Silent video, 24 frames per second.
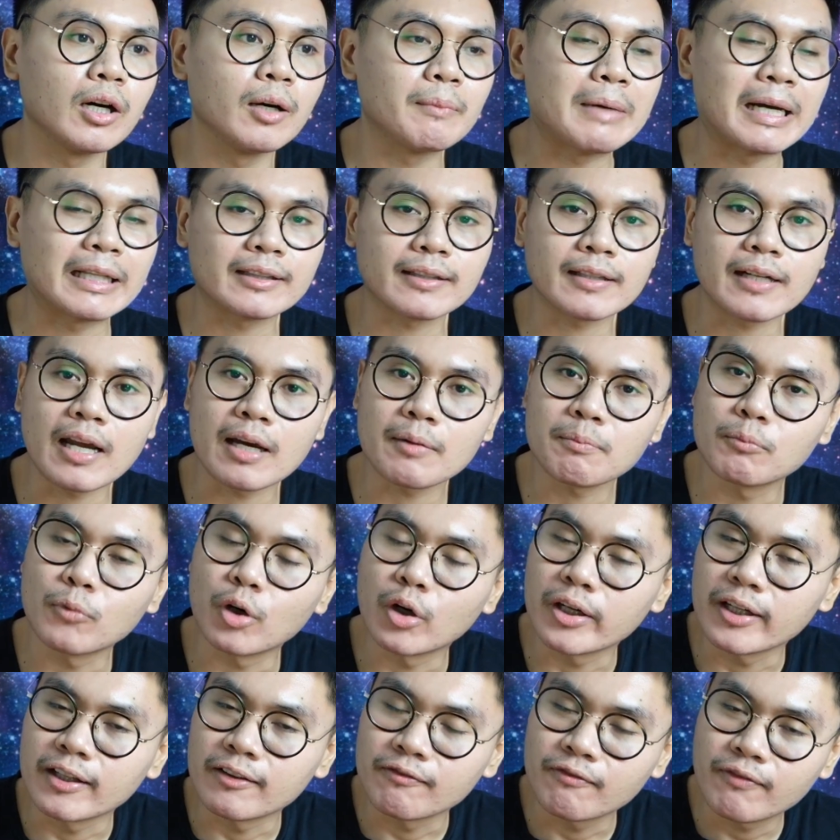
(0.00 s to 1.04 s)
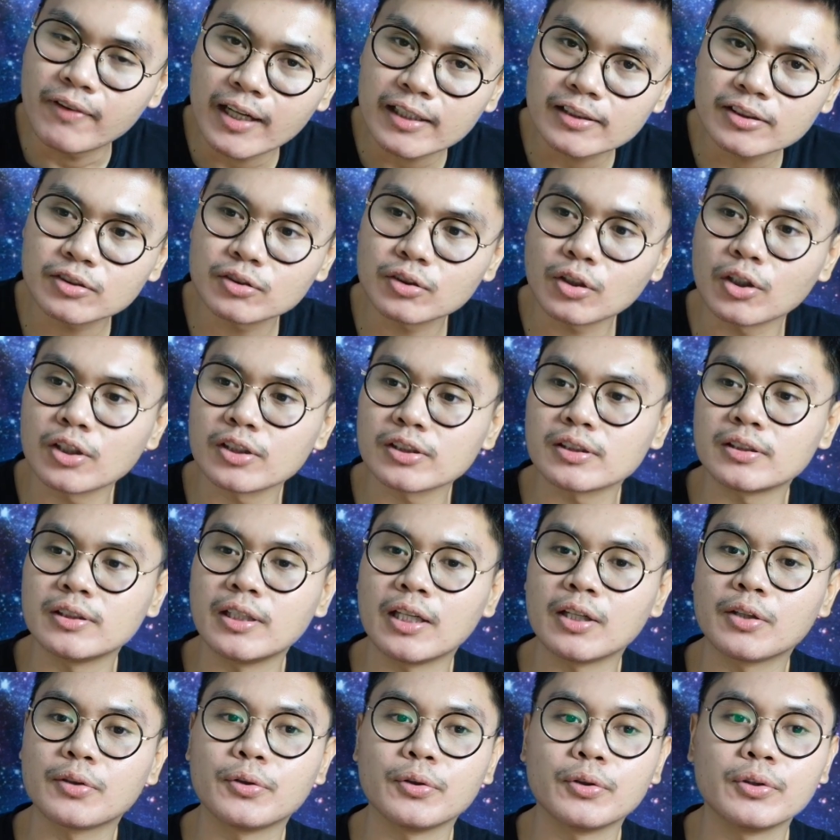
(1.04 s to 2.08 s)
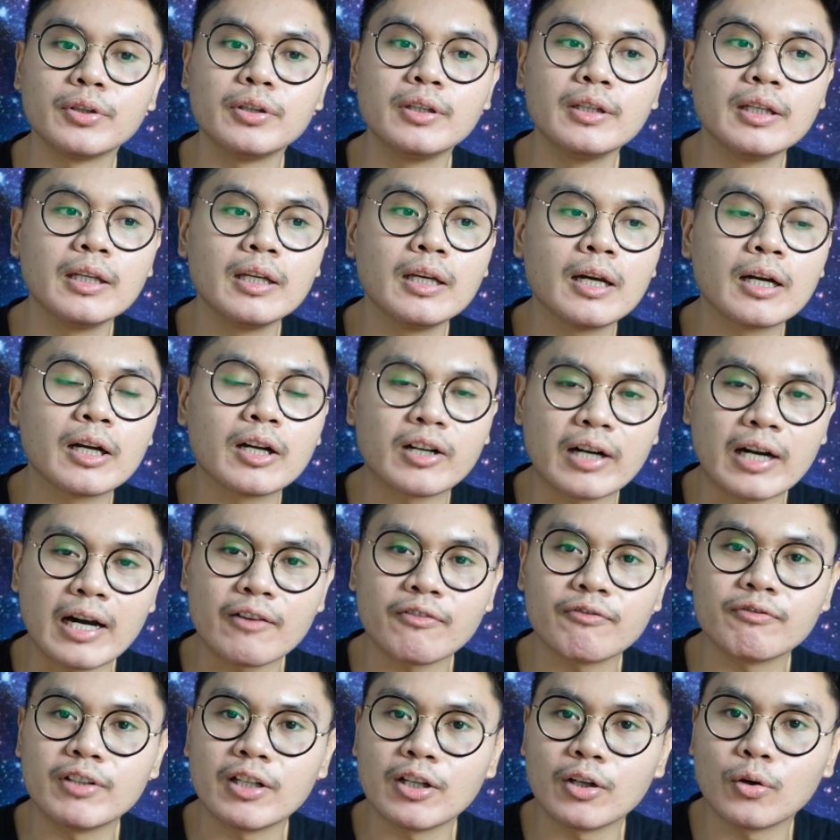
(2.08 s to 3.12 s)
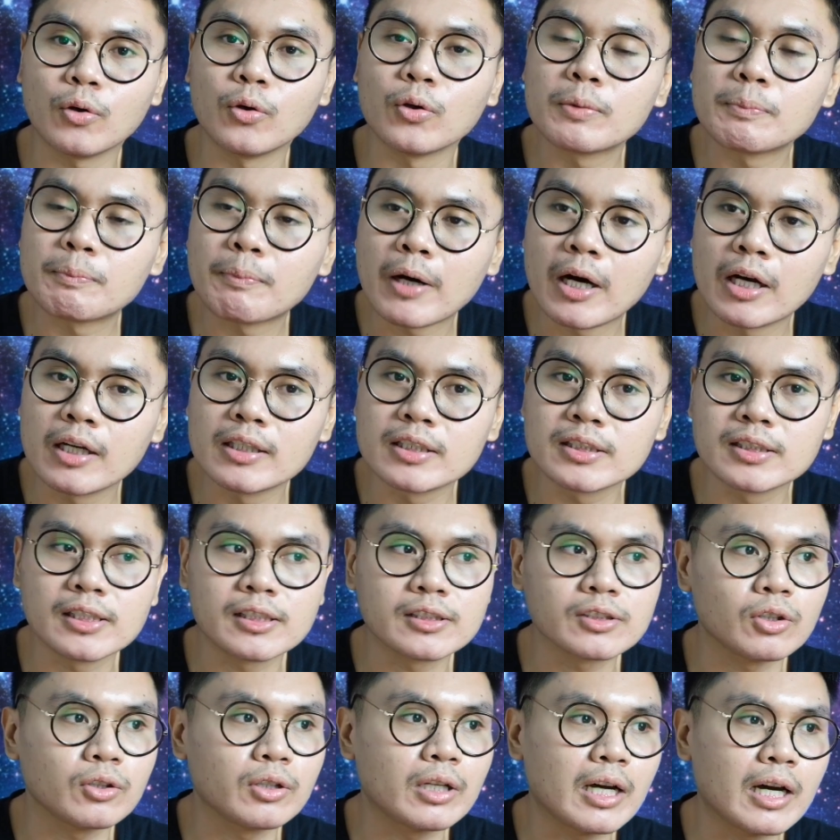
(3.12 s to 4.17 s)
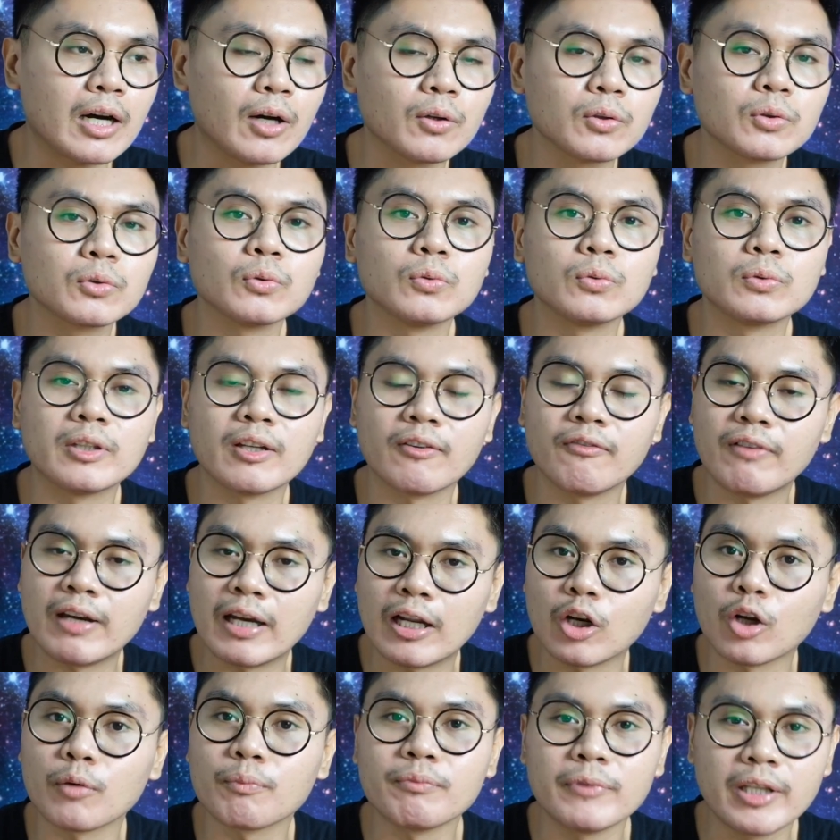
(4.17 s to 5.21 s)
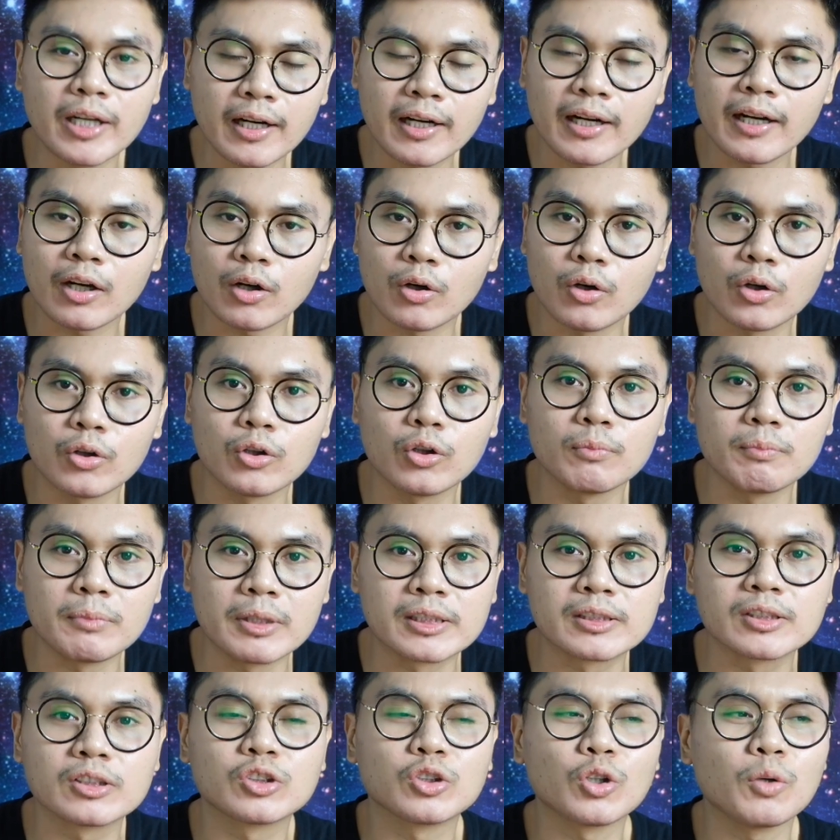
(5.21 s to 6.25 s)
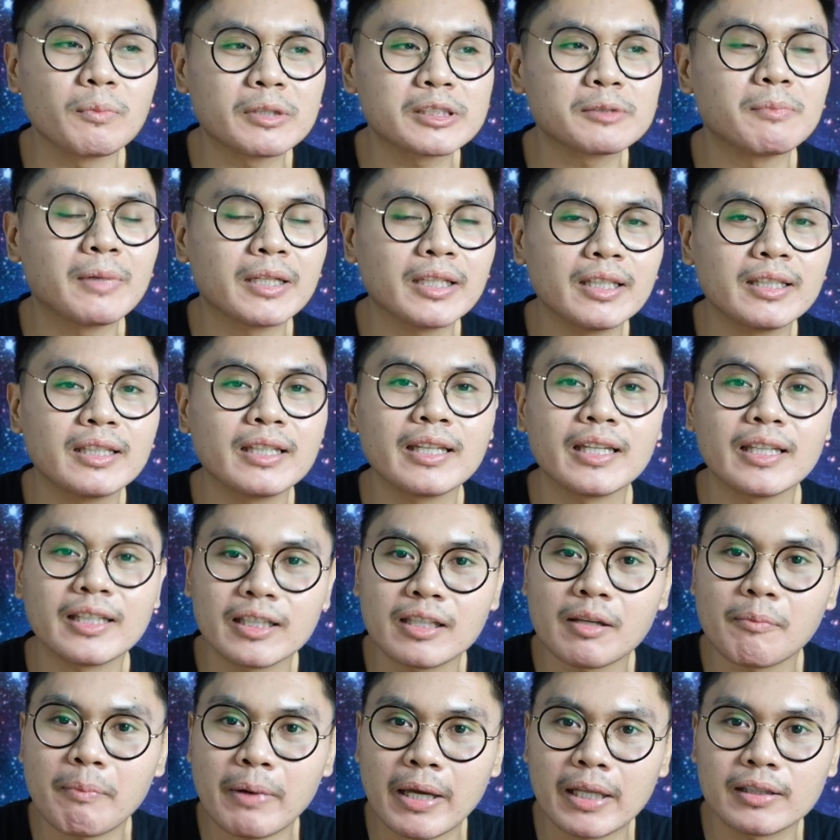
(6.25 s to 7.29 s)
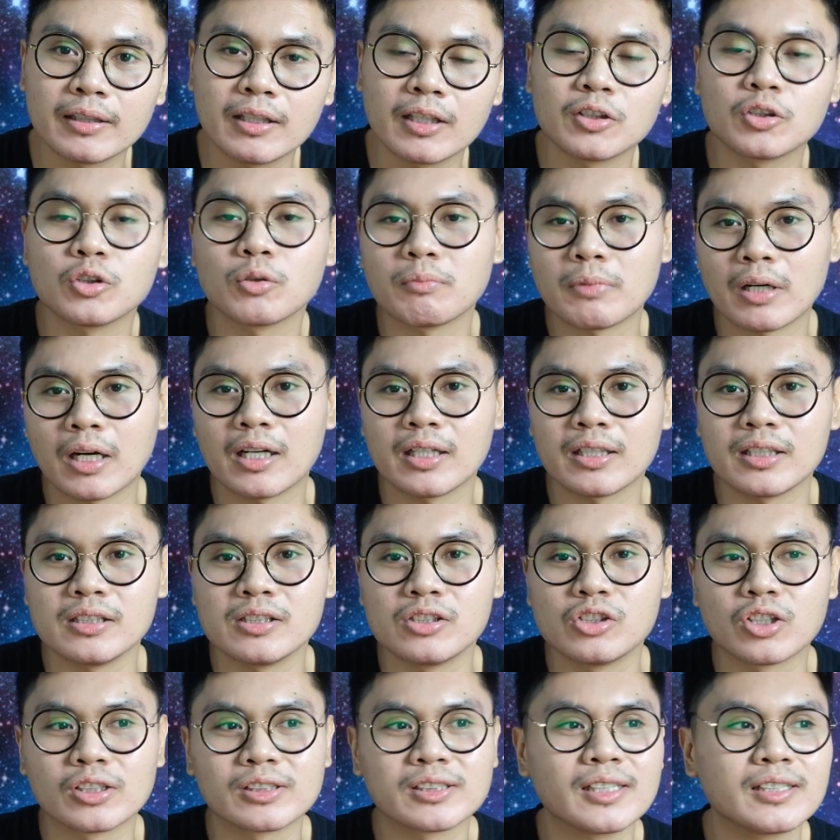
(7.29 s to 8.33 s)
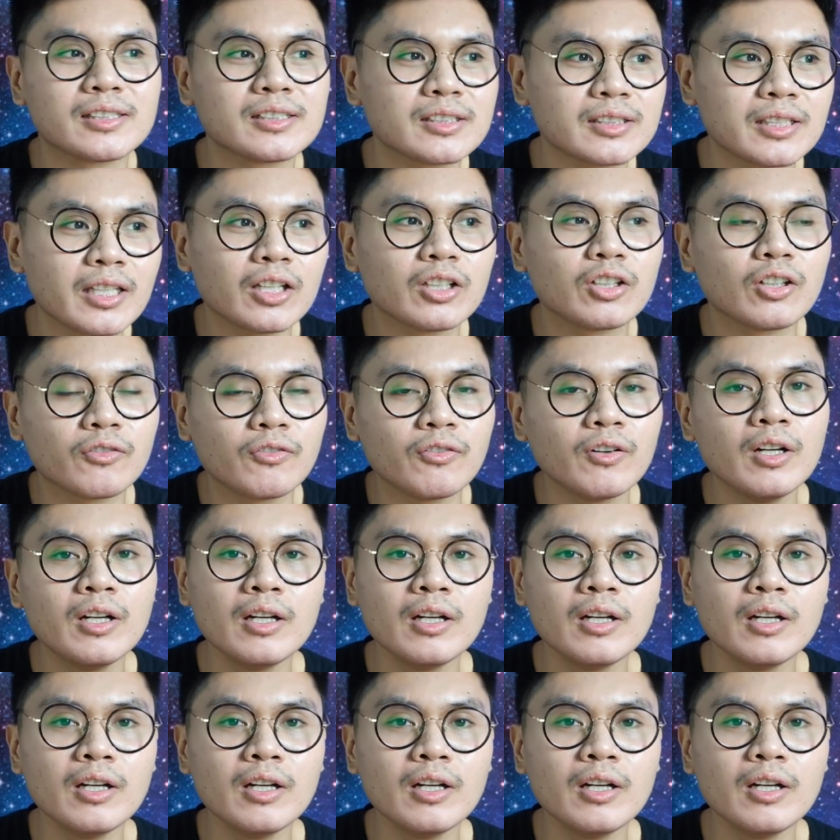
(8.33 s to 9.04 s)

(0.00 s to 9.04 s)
attract more investors, they could craft their own policies on how to develop their economies. So, mas magiging independent yung mga regions instead of